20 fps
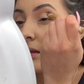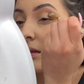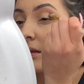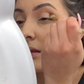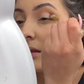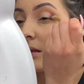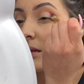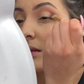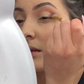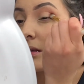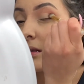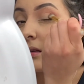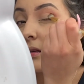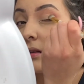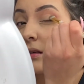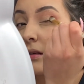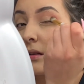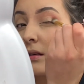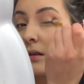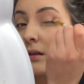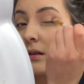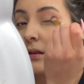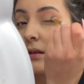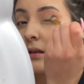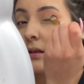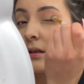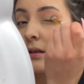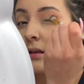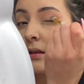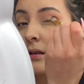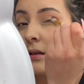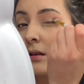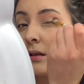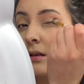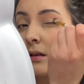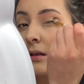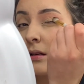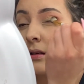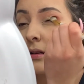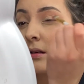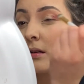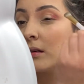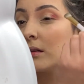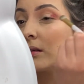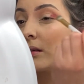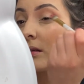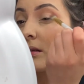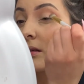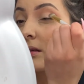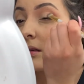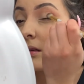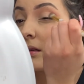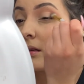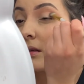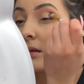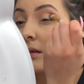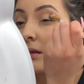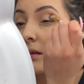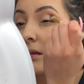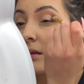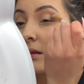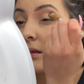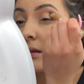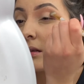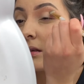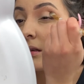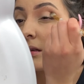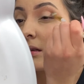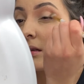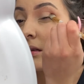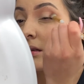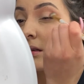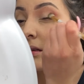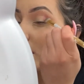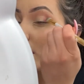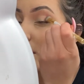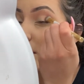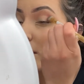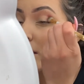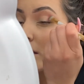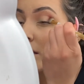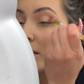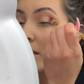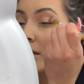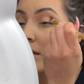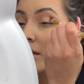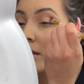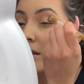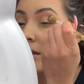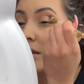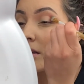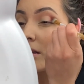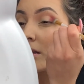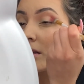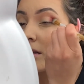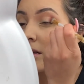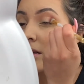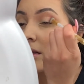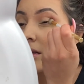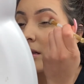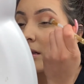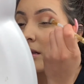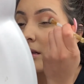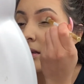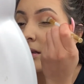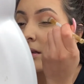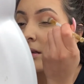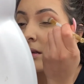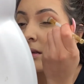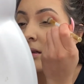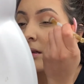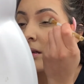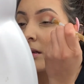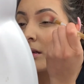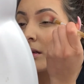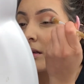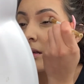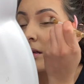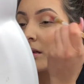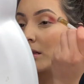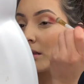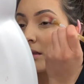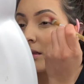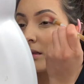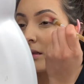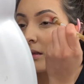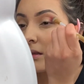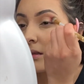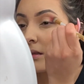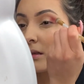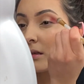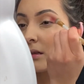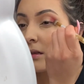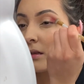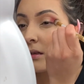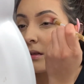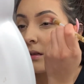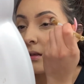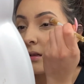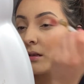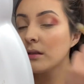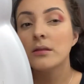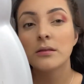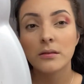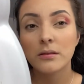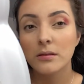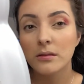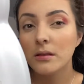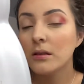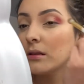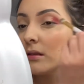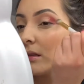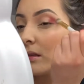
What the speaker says: Nobody speaks.